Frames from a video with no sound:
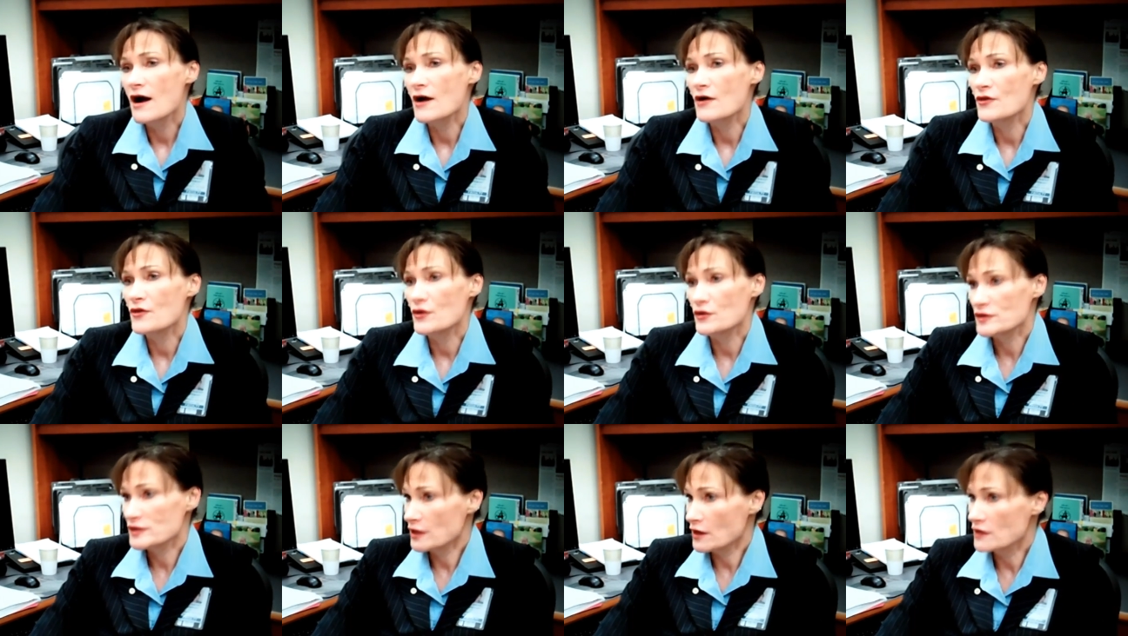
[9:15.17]
uh,
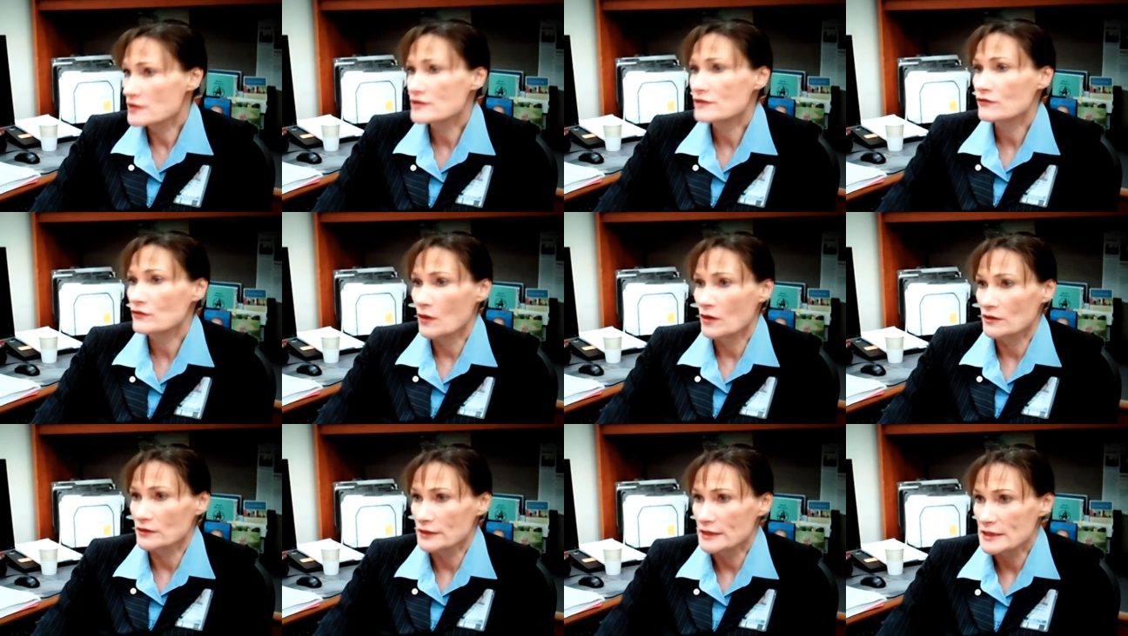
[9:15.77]
those kinds of
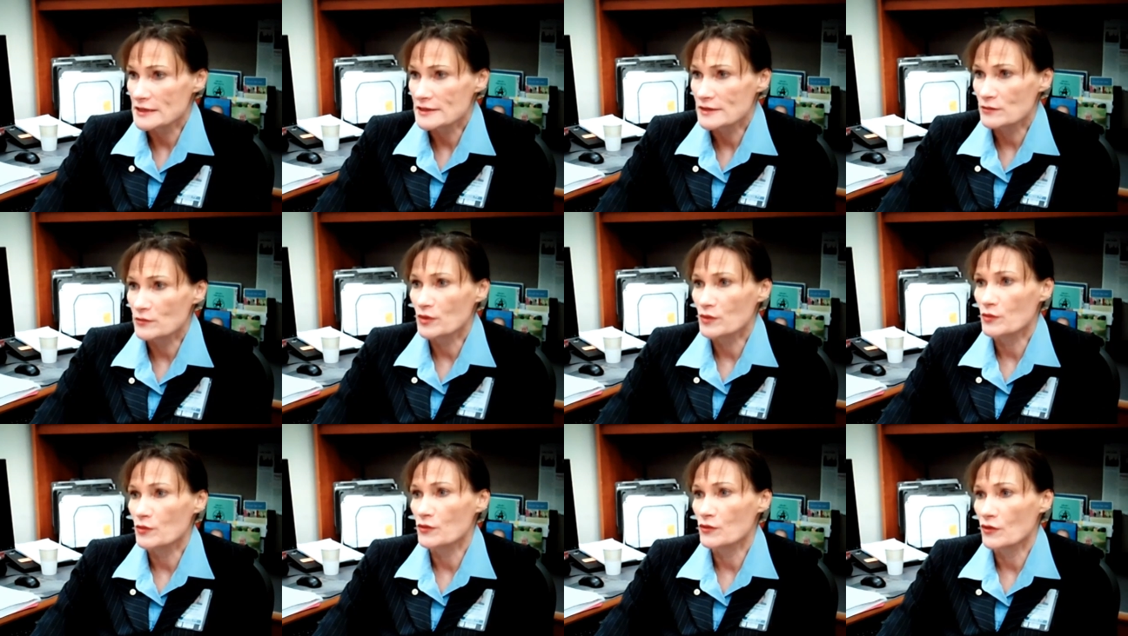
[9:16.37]
qualities in
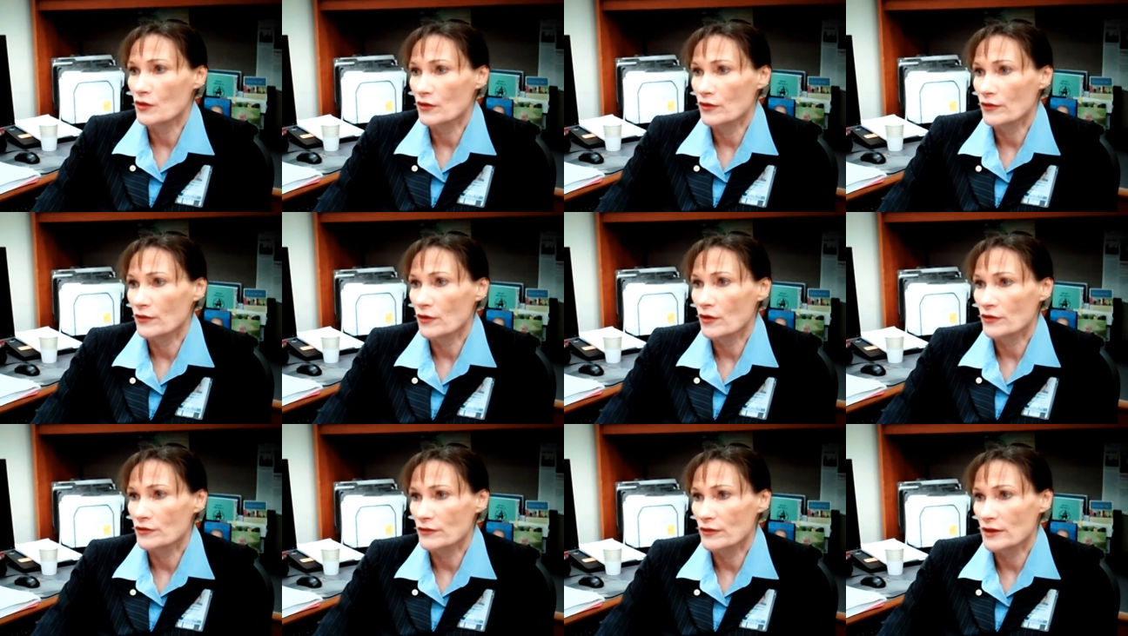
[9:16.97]
people who are,
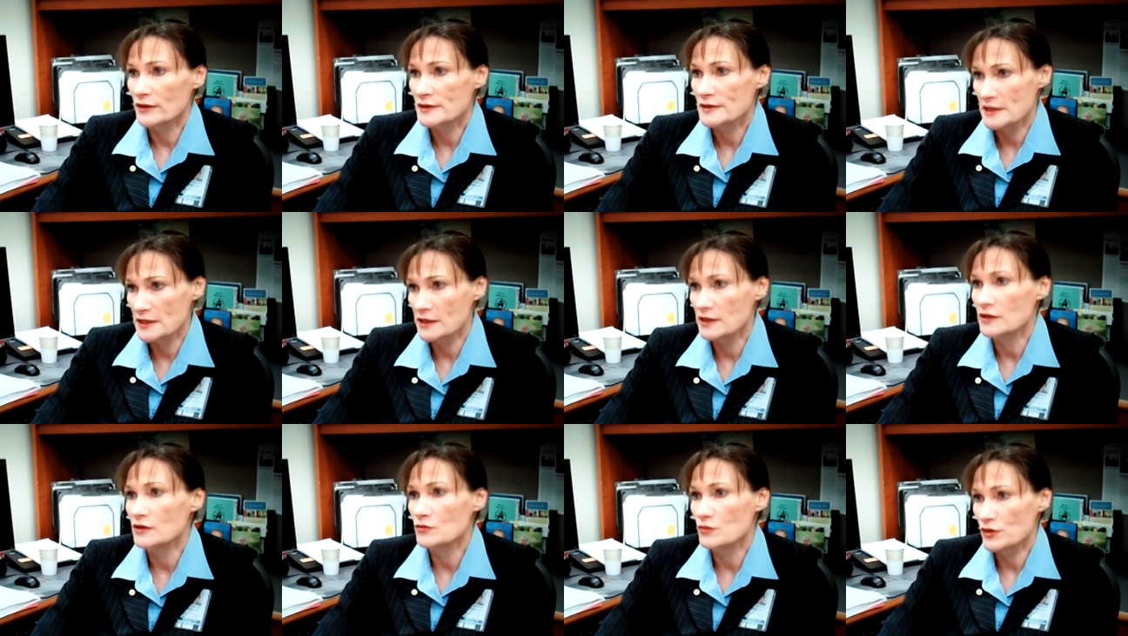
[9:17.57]
are
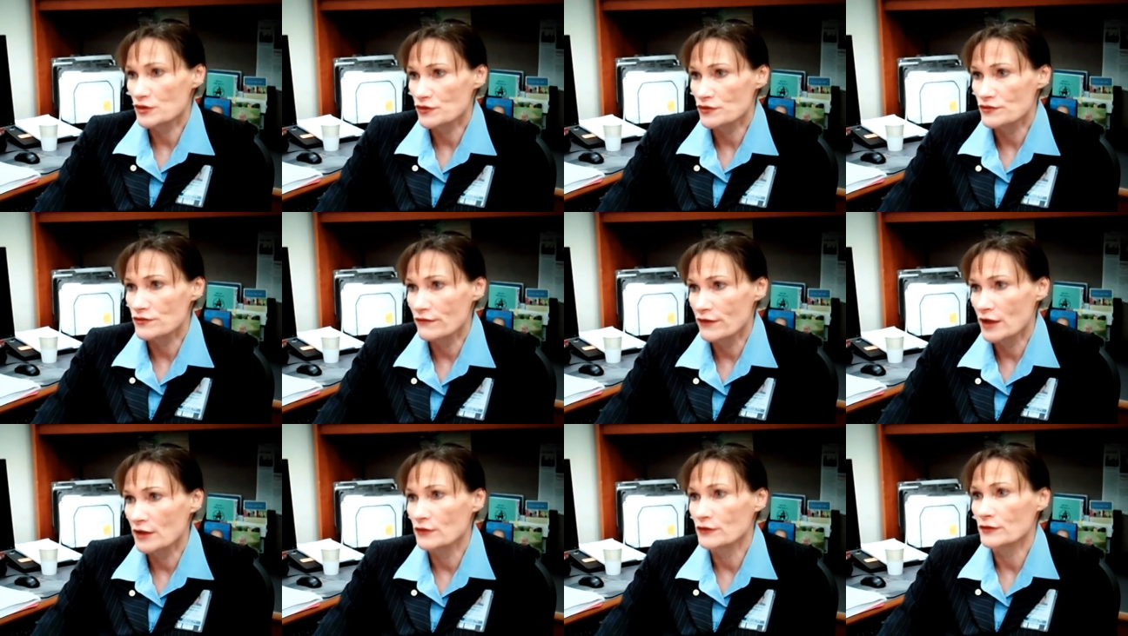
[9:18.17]
seeking admission to
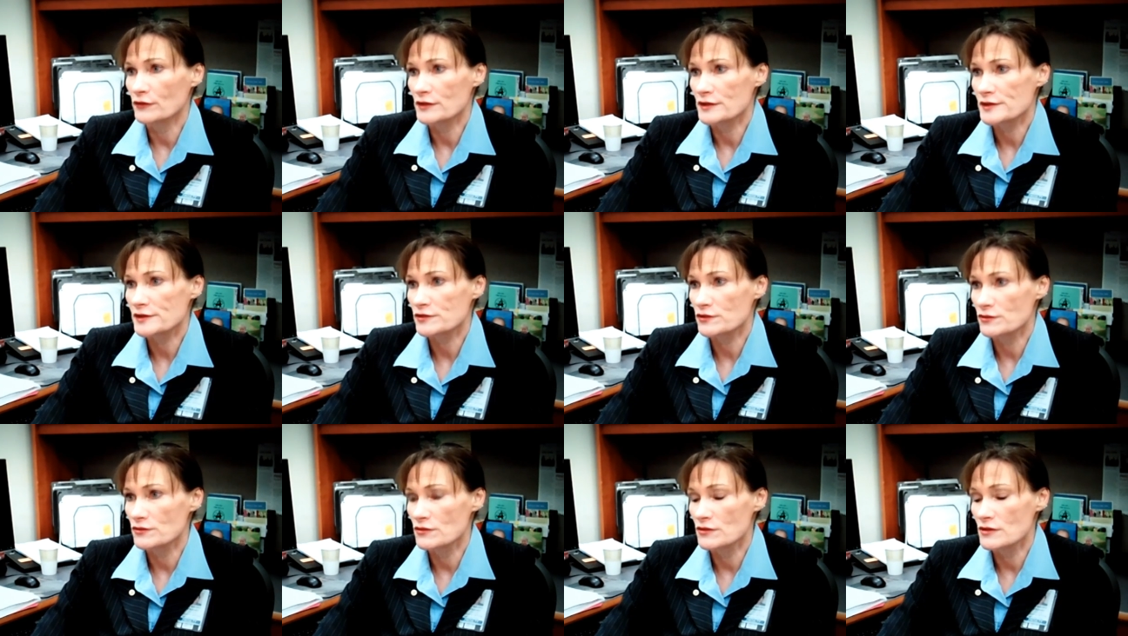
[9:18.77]
veterinary
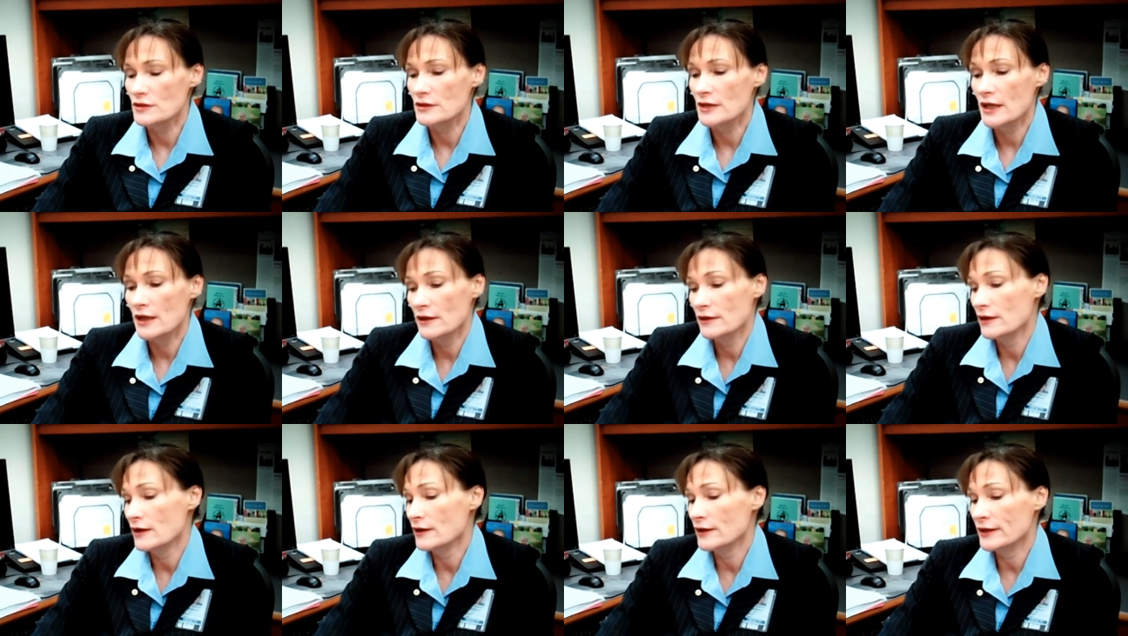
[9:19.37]
school.
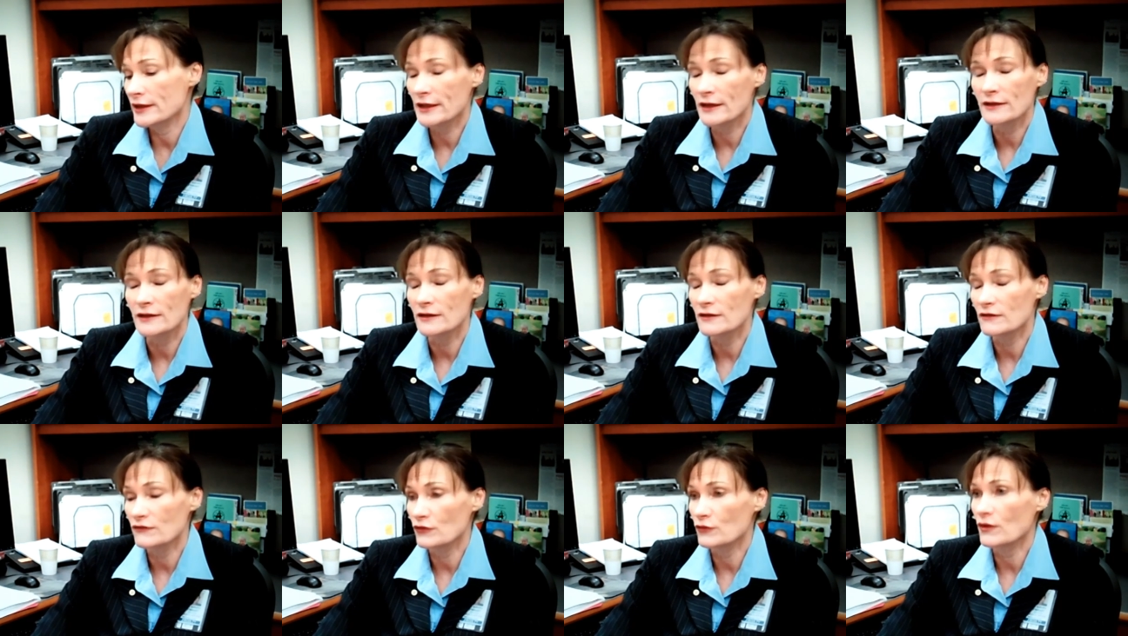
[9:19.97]
And, and, again,
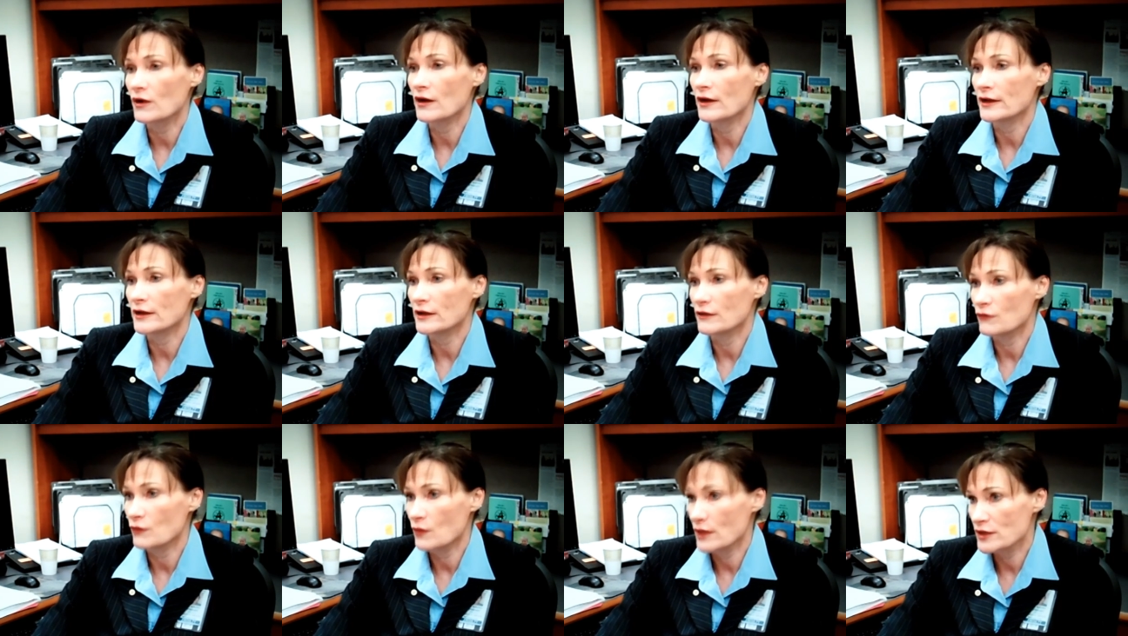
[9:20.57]
in a
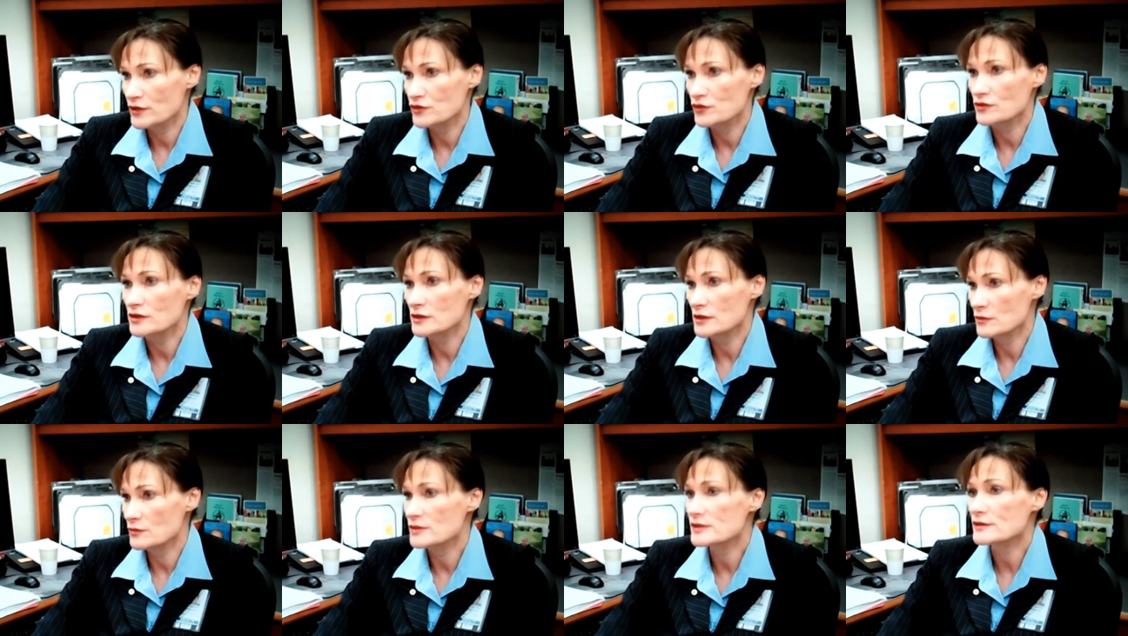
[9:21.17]
variety of ways you
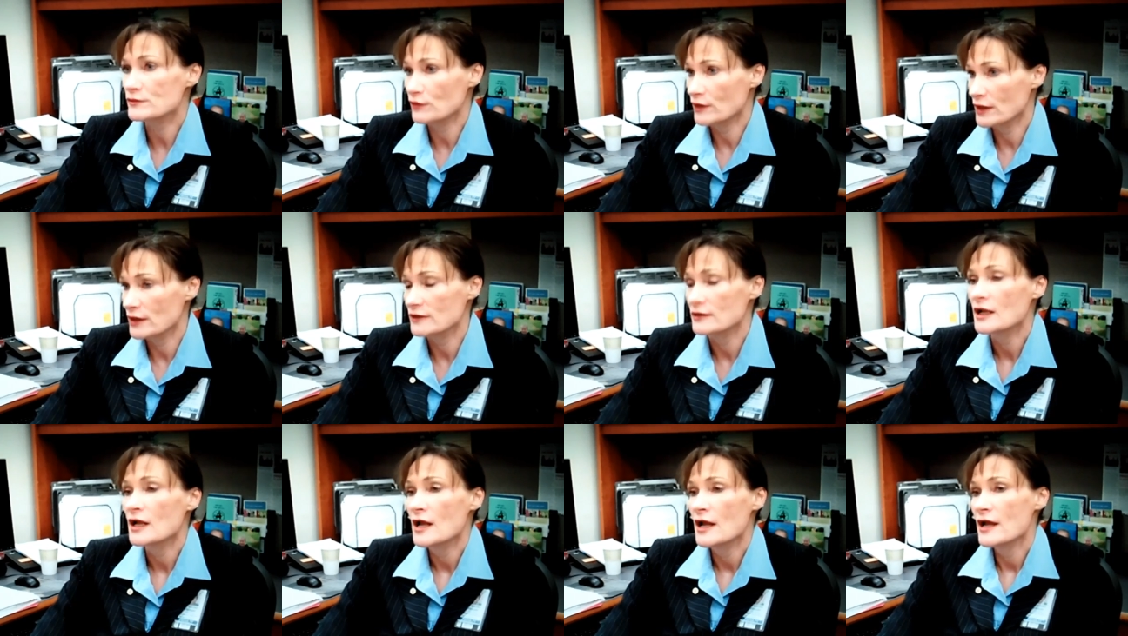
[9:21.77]
can
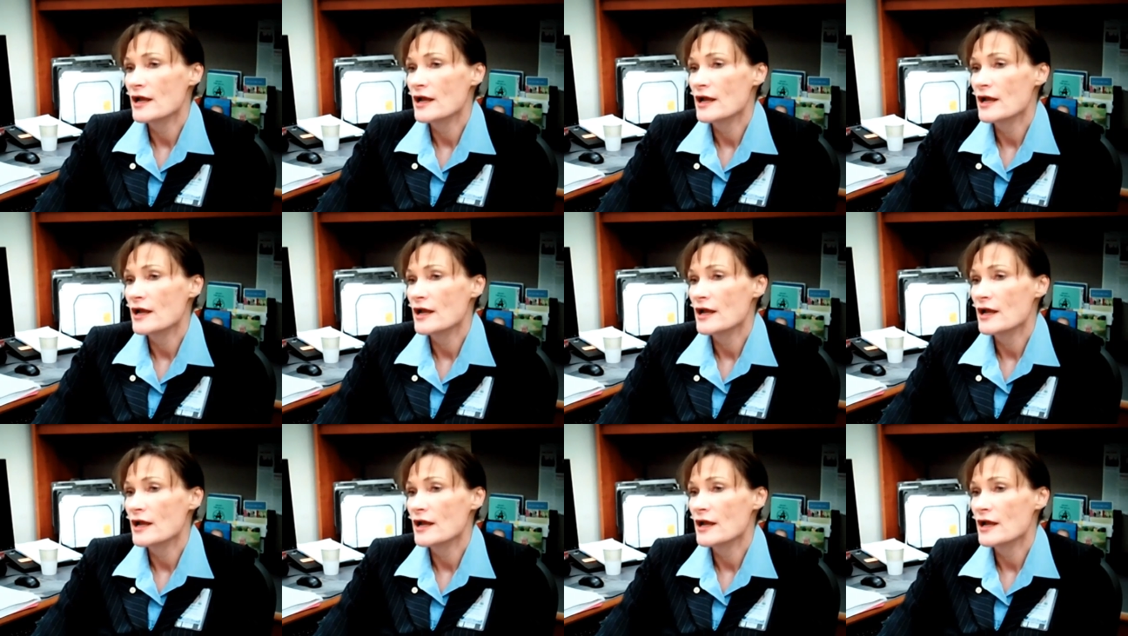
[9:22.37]
demonstrate.